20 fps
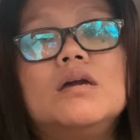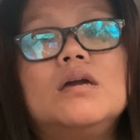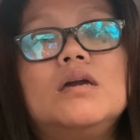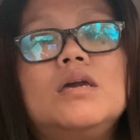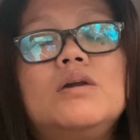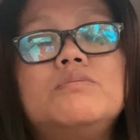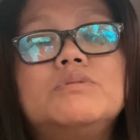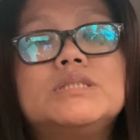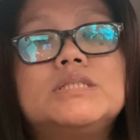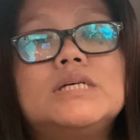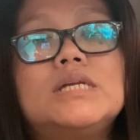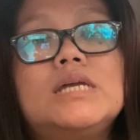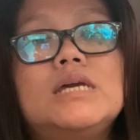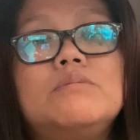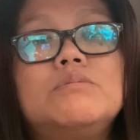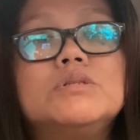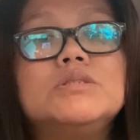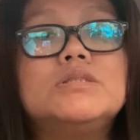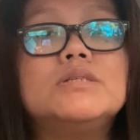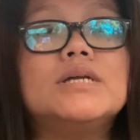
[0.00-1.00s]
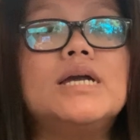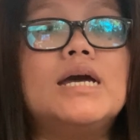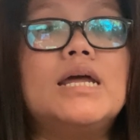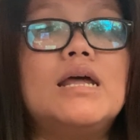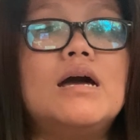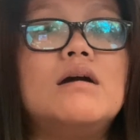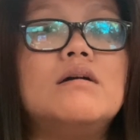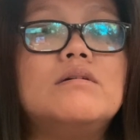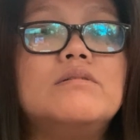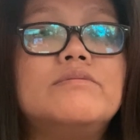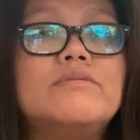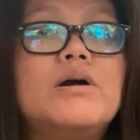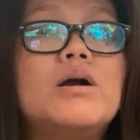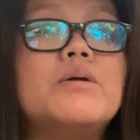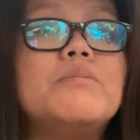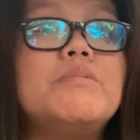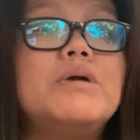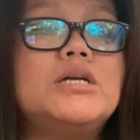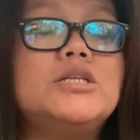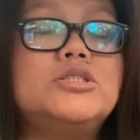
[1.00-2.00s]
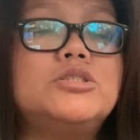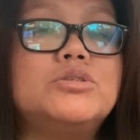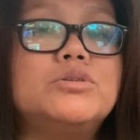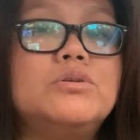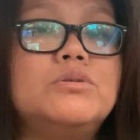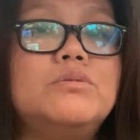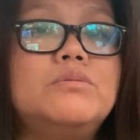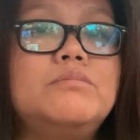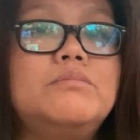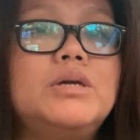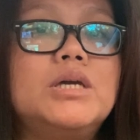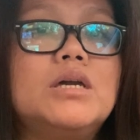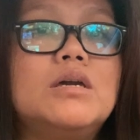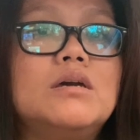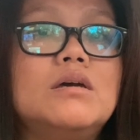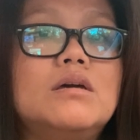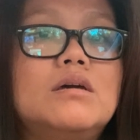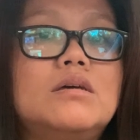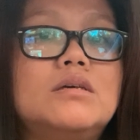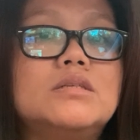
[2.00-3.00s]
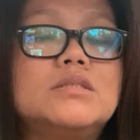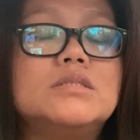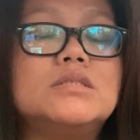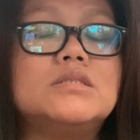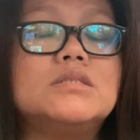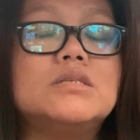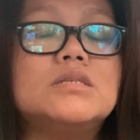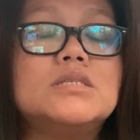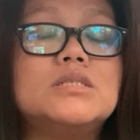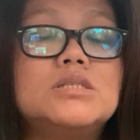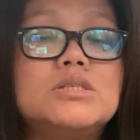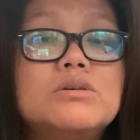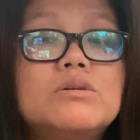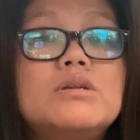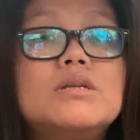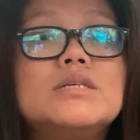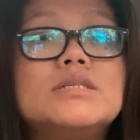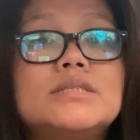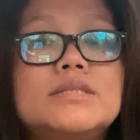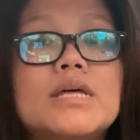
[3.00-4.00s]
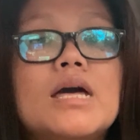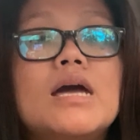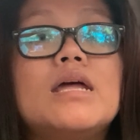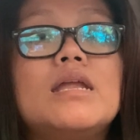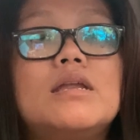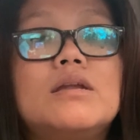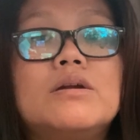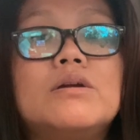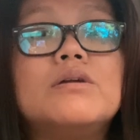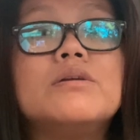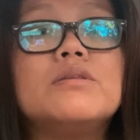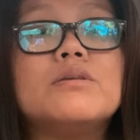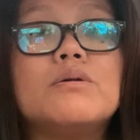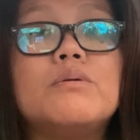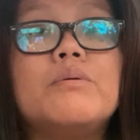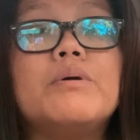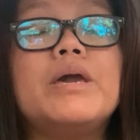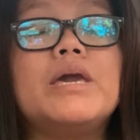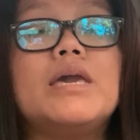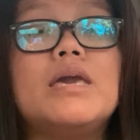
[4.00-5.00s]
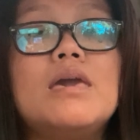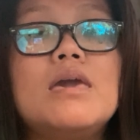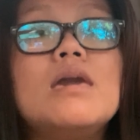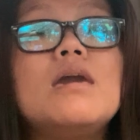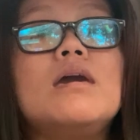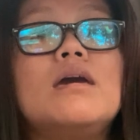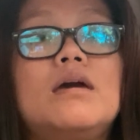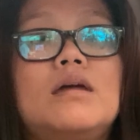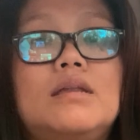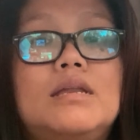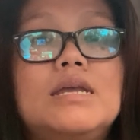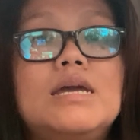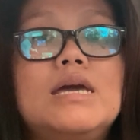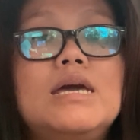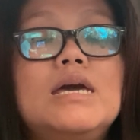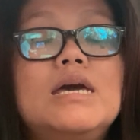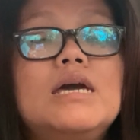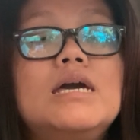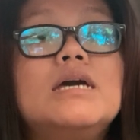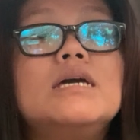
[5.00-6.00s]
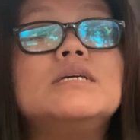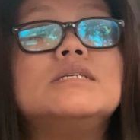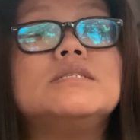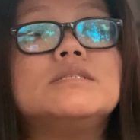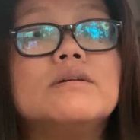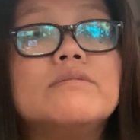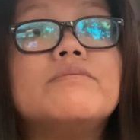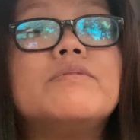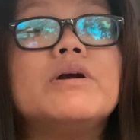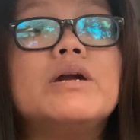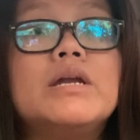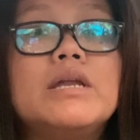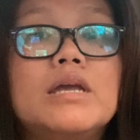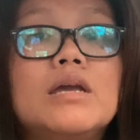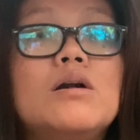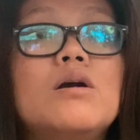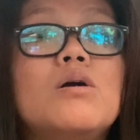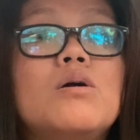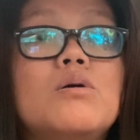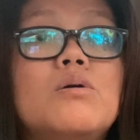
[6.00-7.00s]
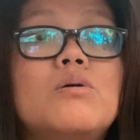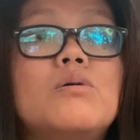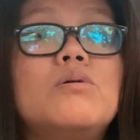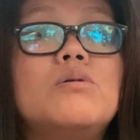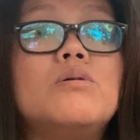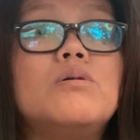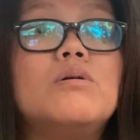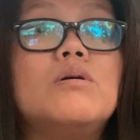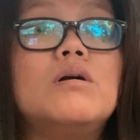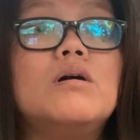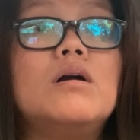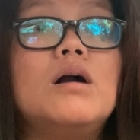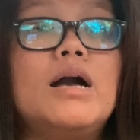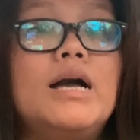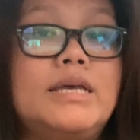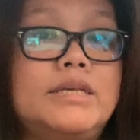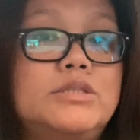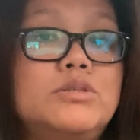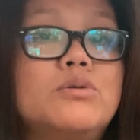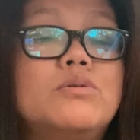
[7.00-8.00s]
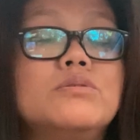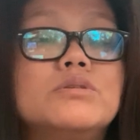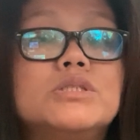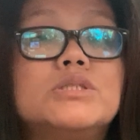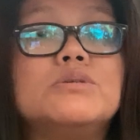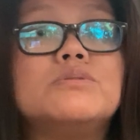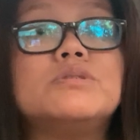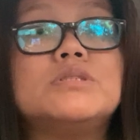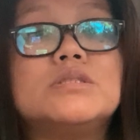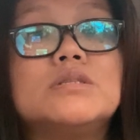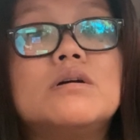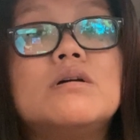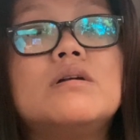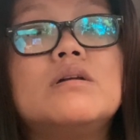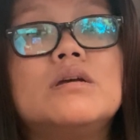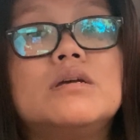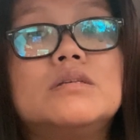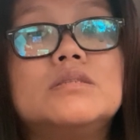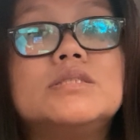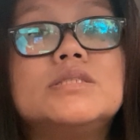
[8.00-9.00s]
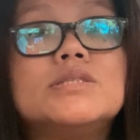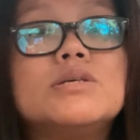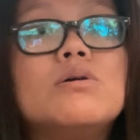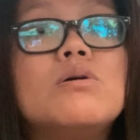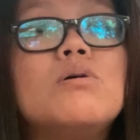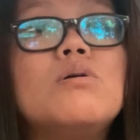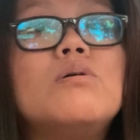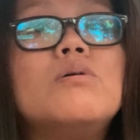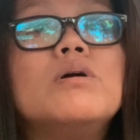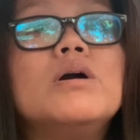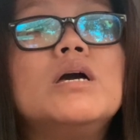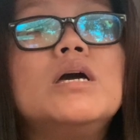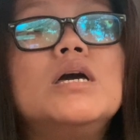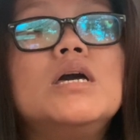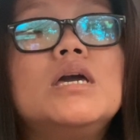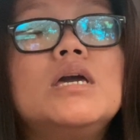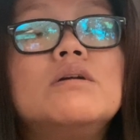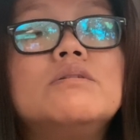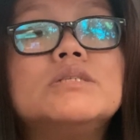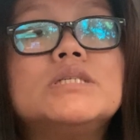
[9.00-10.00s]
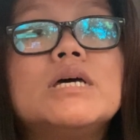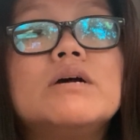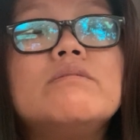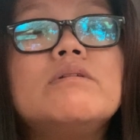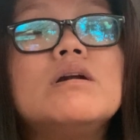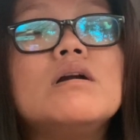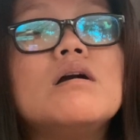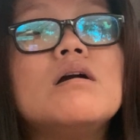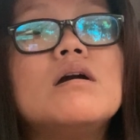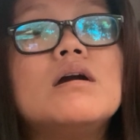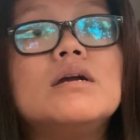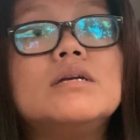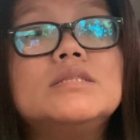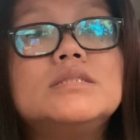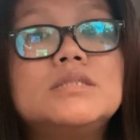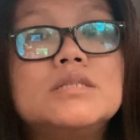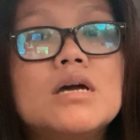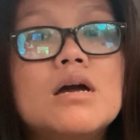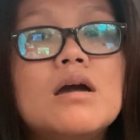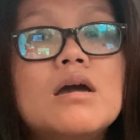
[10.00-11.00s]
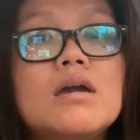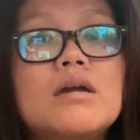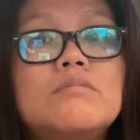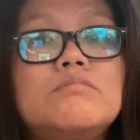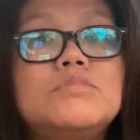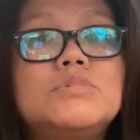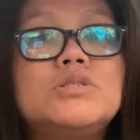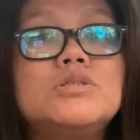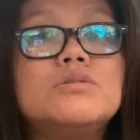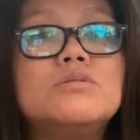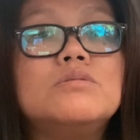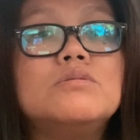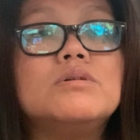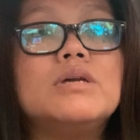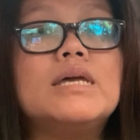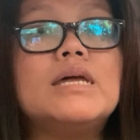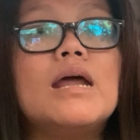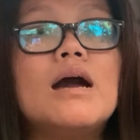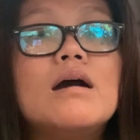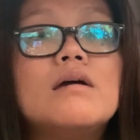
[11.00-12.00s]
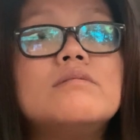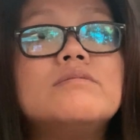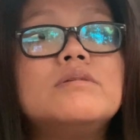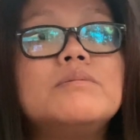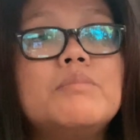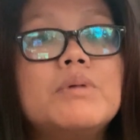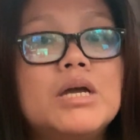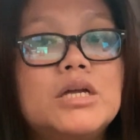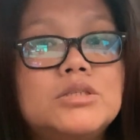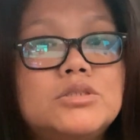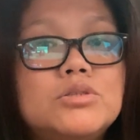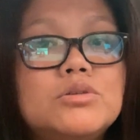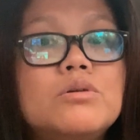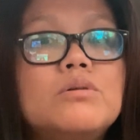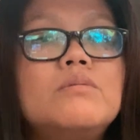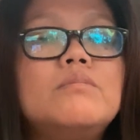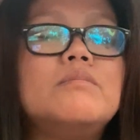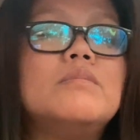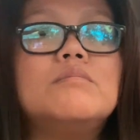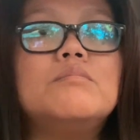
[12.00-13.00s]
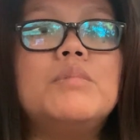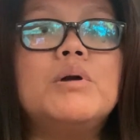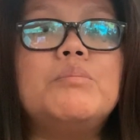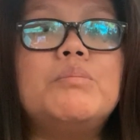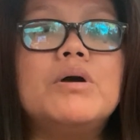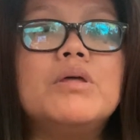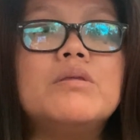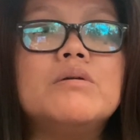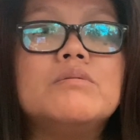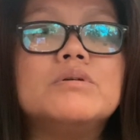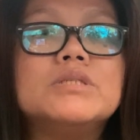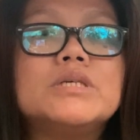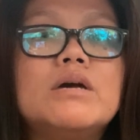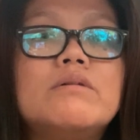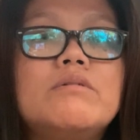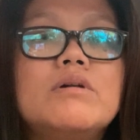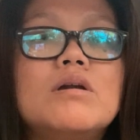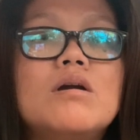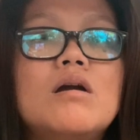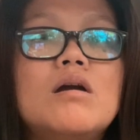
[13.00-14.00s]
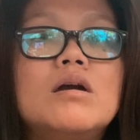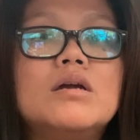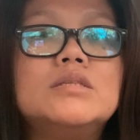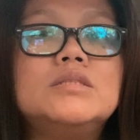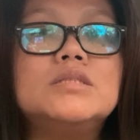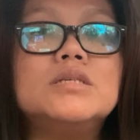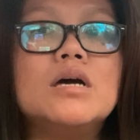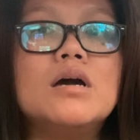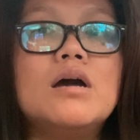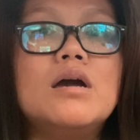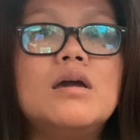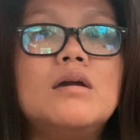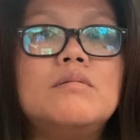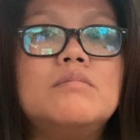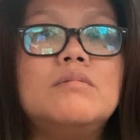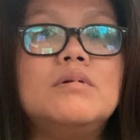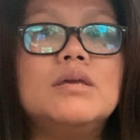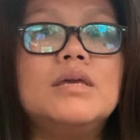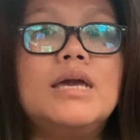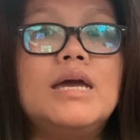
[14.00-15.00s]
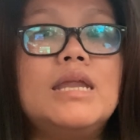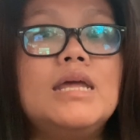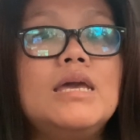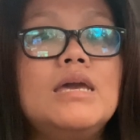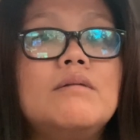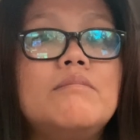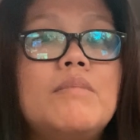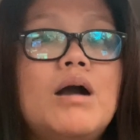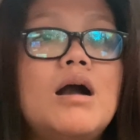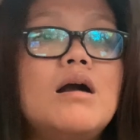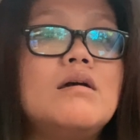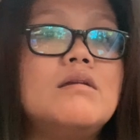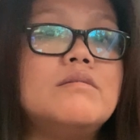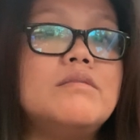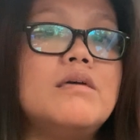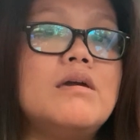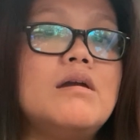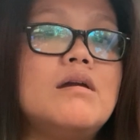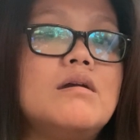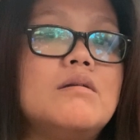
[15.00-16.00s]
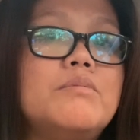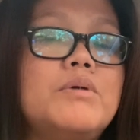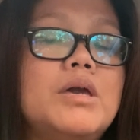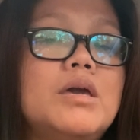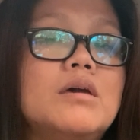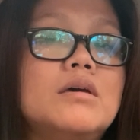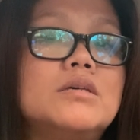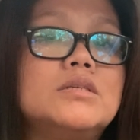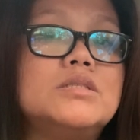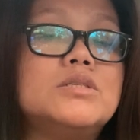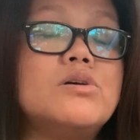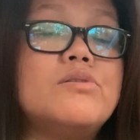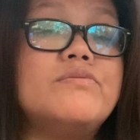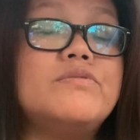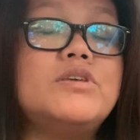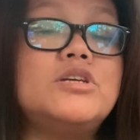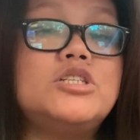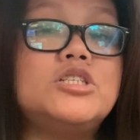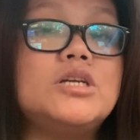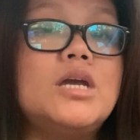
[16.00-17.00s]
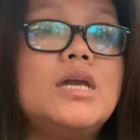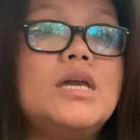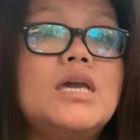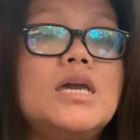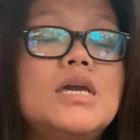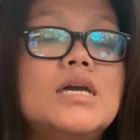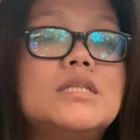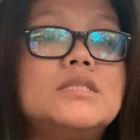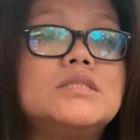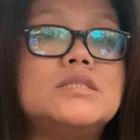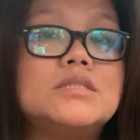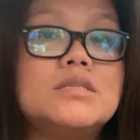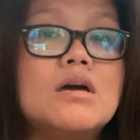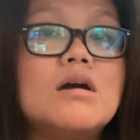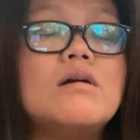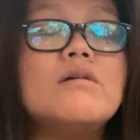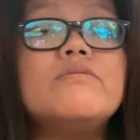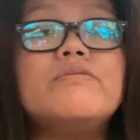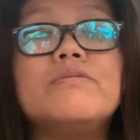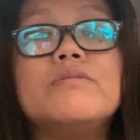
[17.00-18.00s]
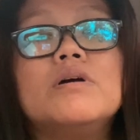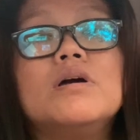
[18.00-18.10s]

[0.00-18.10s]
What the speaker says: He was unable to get out of our bedroom because as soon as that earthquake hit, his vertigo has also started. So he was having a hard time to get out of the bedroom. My brother was having a hard time getting him out of there because of the shaking and stuff.